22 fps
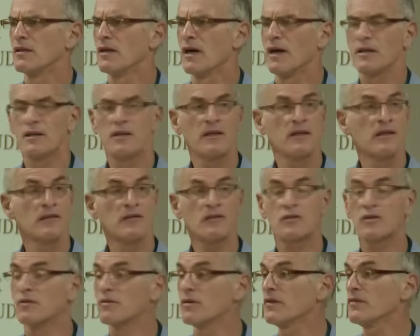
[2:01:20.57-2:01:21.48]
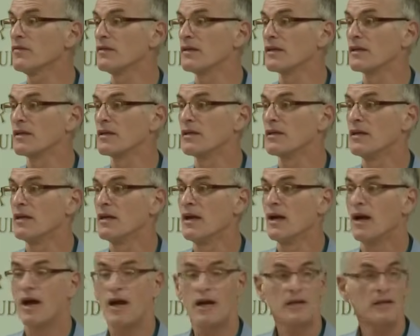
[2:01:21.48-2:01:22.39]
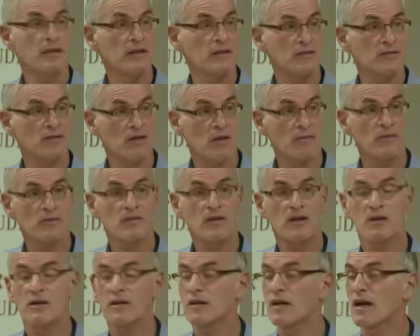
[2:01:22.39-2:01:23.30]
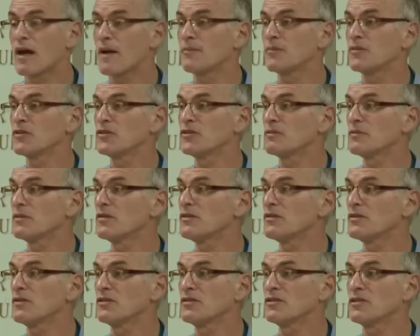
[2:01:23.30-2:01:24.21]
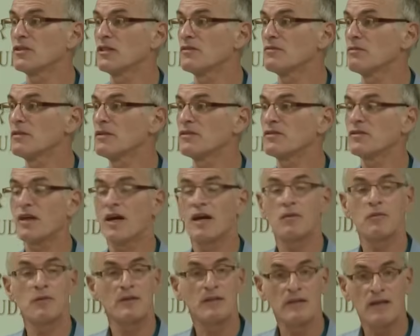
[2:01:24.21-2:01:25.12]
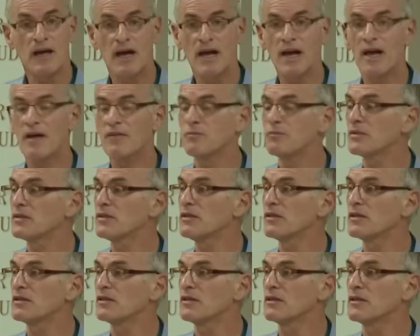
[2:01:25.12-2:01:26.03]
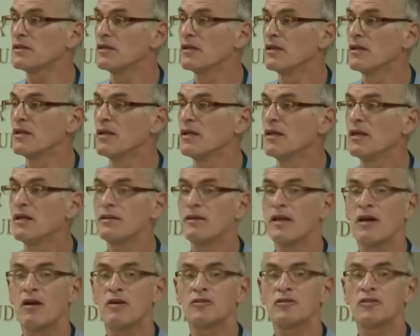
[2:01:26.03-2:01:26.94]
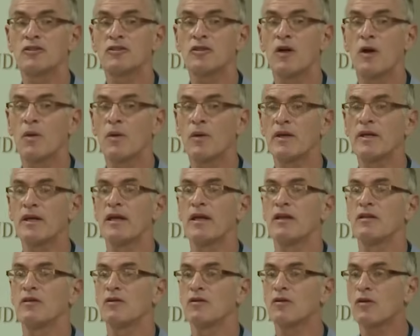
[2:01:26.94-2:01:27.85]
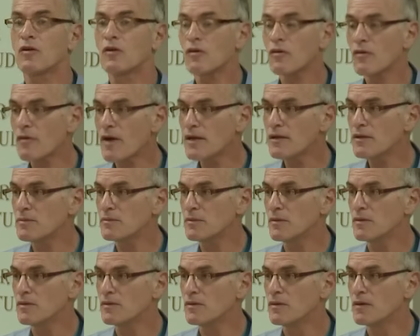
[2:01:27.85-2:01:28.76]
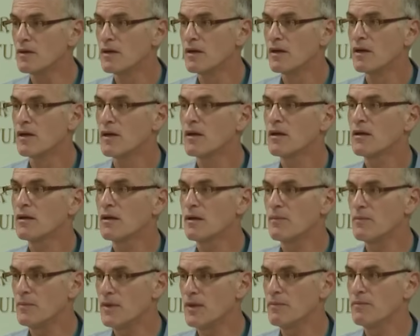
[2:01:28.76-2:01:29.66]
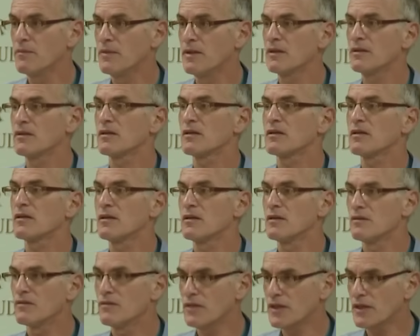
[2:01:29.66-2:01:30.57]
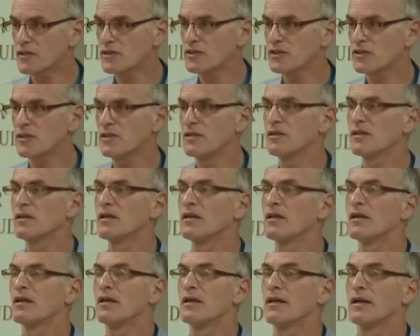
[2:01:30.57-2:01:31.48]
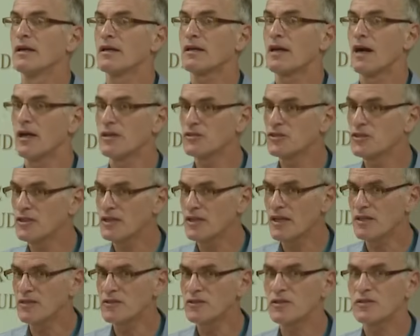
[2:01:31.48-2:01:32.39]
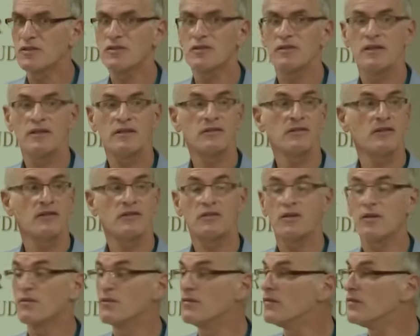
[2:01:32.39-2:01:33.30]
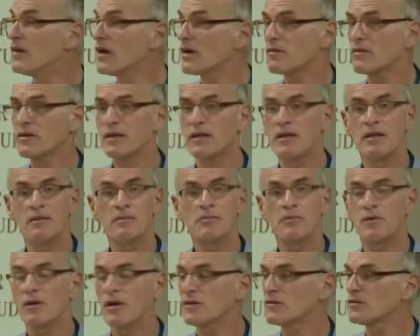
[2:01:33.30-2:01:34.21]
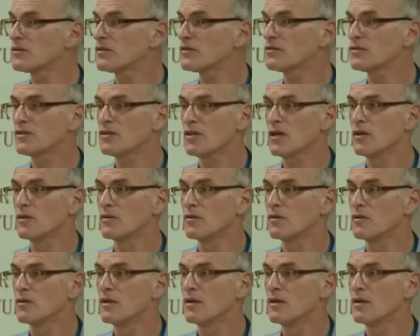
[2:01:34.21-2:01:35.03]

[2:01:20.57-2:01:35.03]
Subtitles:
I think it's terrific. I think some of their accomplishments and achievements I would not have predicted. They are showing incredible commitment, conviction, conscientiousness. It's a very impressive show.